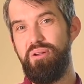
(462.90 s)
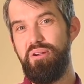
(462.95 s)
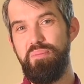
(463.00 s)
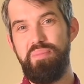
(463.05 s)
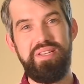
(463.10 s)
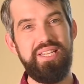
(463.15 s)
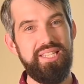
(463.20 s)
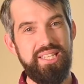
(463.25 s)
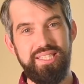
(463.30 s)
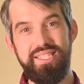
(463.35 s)

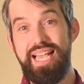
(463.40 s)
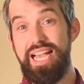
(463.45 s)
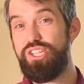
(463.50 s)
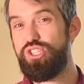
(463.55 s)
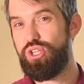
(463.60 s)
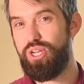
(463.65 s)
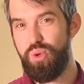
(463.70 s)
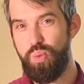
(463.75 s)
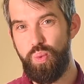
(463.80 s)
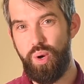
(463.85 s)
But does this
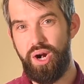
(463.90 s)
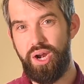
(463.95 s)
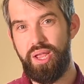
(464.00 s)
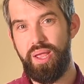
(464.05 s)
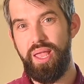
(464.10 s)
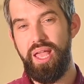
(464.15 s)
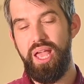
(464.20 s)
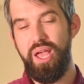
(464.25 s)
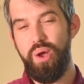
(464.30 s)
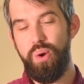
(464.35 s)
actually work?
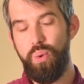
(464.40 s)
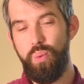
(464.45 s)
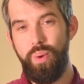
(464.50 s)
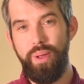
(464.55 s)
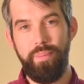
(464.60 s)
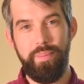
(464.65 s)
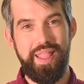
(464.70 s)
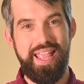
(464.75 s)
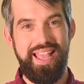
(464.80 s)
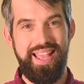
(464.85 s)

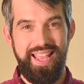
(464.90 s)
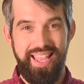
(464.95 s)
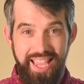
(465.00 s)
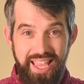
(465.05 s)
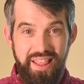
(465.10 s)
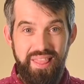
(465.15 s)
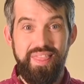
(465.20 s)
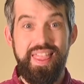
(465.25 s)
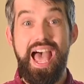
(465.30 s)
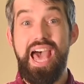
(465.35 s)
Well,
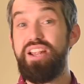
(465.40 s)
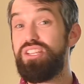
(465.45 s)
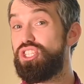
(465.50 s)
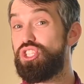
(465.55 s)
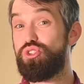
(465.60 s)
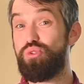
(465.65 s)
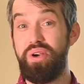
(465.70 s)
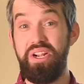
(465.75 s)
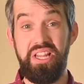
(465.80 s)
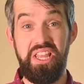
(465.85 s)
in that
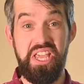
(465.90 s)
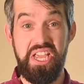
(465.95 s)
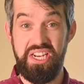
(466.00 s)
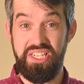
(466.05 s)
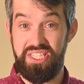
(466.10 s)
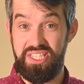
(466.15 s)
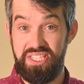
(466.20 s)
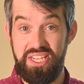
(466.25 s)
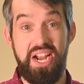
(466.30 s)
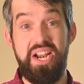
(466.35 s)
Australian
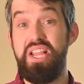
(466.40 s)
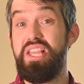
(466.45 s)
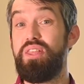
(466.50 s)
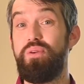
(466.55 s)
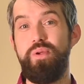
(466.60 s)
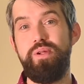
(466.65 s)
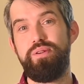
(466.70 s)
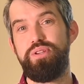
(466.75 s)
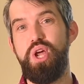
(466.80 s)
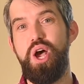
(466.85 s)
study that
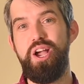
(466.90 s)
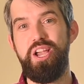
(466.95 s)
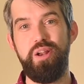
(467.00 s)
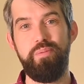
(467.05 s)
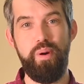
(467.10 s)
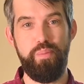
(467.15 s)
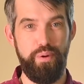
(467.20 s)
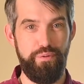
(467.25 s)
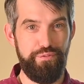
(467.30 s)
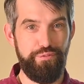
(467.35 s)
we were talking
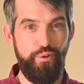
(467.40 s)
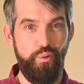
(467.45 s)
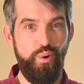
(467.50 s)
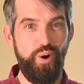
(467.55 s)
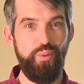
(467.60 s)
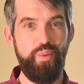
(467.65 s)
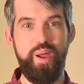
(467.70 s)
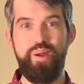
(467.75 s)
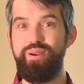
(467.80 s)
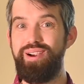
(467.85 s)
about
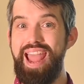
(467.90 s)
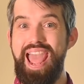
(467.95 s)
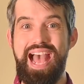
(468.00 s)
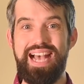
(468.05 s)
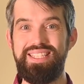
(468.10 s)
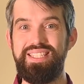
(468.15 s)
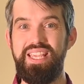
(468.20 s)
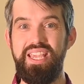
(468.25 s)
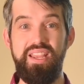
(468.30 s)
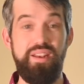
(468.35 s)
before, where we were
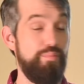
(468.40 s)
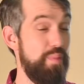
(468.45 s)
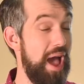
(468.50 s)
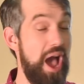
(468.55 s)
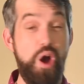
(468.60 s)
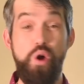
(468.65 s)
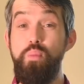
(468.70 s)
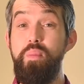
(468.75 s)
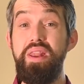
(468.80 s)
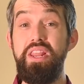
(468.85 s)
asking
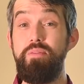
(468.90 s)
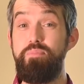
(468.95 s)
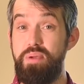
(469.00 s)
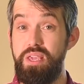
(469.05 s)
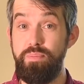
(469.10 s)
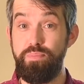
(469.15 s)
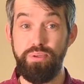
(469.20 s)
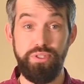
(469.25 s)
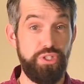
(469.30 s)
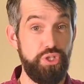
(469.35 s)
how many
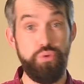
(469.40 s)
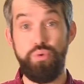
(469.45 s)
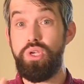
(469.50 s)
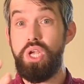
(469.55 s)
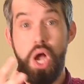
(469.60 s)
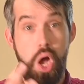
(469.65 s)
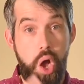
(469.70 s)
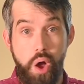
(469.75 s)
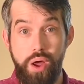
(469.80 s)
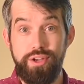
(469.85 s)
people do
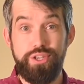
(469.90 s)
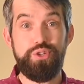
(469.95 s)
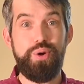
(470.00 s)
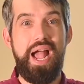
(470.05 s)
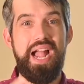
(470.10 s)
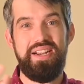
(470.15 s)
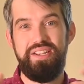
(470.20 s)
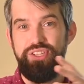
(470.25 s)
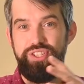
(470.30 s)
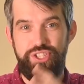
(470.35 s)

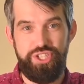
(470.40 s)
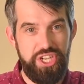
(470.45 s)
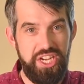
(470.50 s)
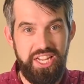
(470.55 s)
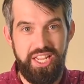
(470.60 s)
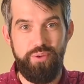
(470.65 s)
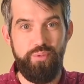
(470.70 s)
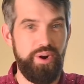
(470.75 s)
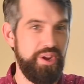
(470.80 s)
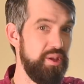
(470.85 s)
contract
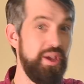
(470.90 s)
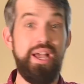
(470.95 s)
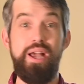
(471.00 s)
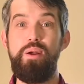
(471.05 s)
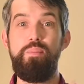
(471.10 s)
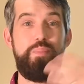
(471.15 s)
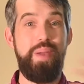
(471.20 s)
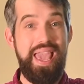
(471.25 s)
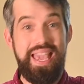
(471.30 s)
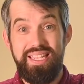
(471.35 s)
cheating, where you
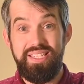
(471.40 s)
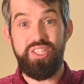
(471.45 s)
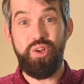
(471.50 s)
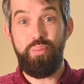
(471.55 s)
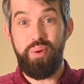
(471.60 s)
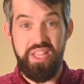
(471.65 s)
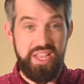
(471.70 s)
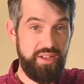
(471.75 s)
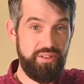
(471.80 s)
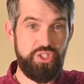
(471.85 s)
pay
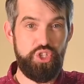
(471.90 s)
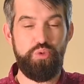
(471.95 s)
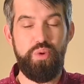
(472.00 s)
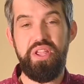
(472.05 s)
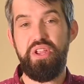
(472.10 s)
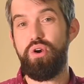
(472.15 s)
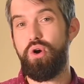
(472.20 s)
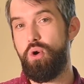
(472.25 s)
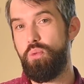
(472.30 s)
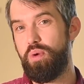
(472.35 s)
somebody else to
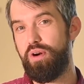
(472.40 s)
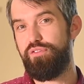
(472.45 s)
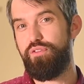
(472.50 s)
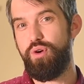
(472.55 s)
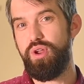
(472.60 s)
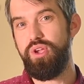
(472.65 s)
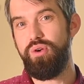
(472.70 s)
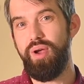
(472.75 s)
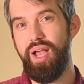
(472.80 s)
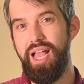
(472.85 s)
write your homework
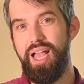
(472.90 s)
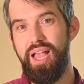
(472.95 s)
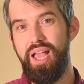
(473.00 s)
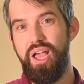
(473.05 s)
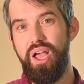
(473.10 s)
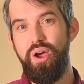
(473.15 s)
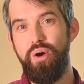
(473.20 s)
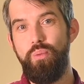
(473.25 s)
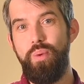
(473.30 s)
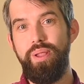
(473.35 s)
for you,
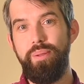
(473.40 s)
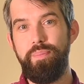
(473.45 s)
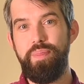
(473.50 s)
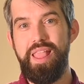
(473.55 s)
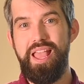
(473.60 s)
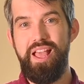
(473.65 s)
well,